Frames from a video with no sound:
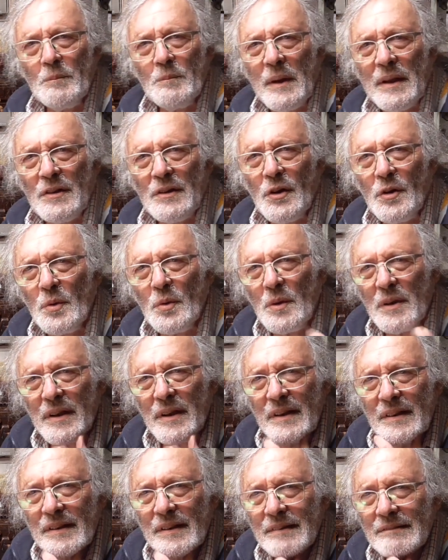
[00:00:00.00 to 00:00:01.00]
bit long
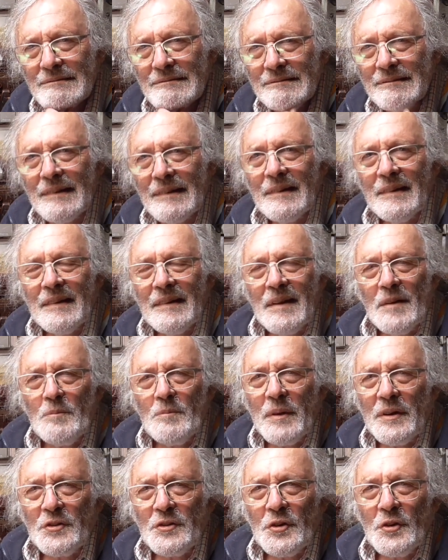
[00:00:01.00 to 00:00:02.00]
one, a
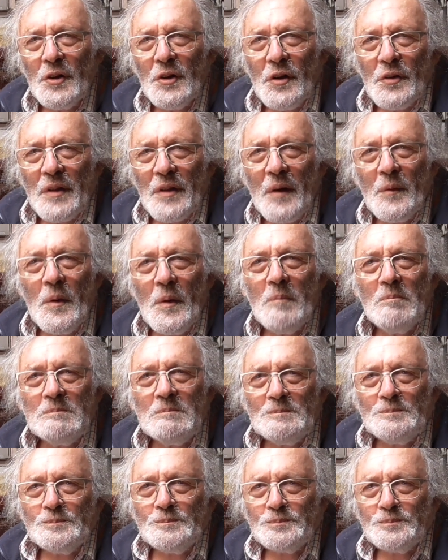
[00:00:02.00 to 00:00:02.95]
bit too long that one.